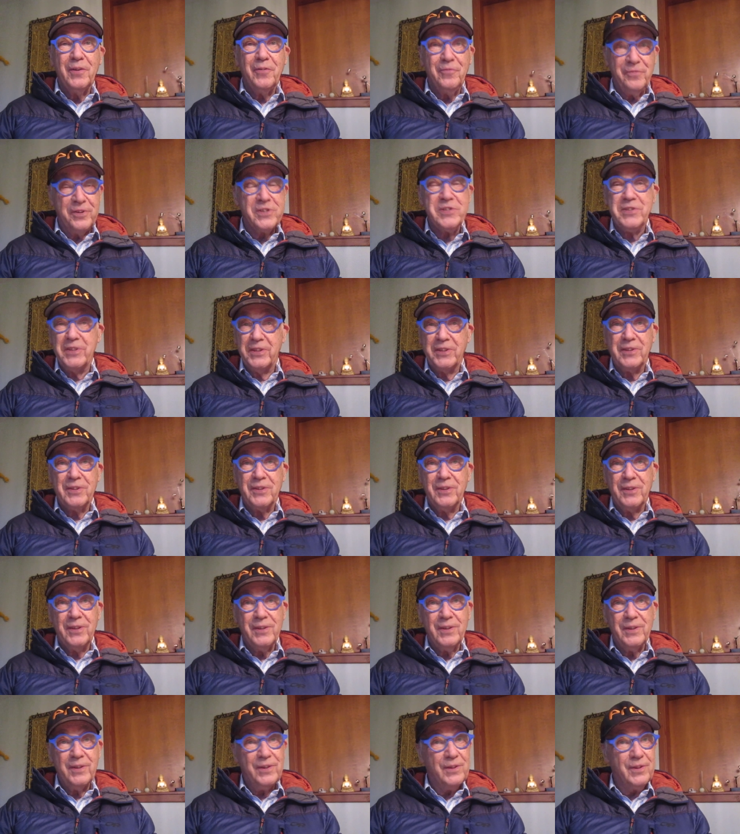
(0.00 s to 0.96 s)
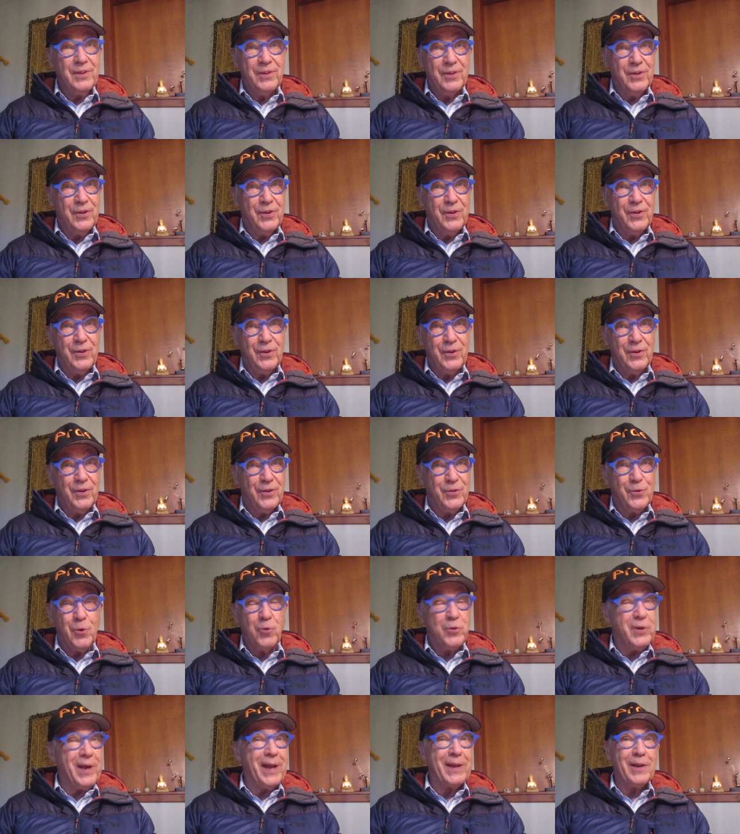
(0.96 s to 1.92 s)
visit
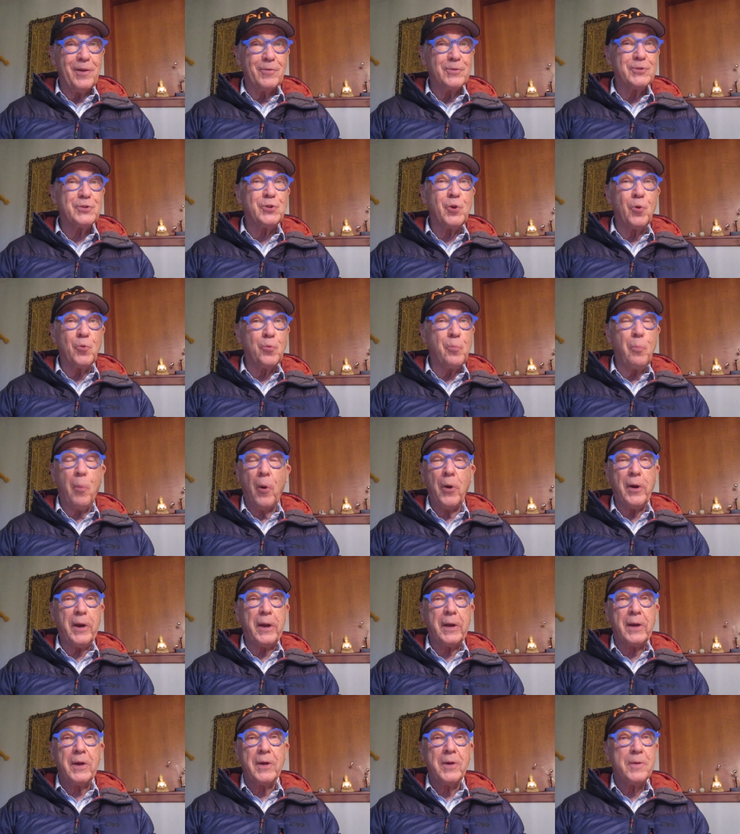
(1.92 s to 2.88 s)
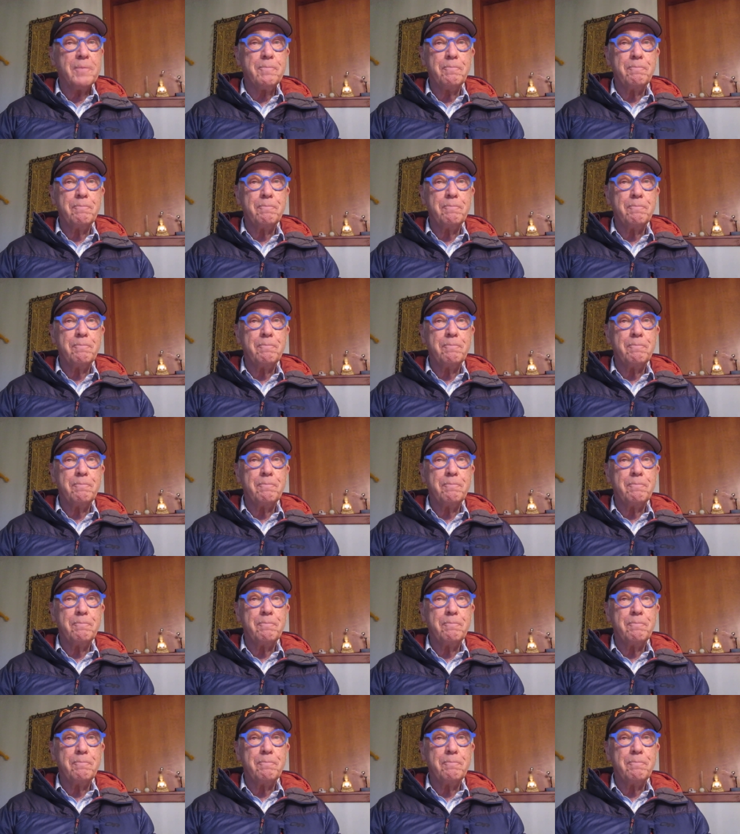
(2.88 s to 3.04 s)
to Yellowstone Park.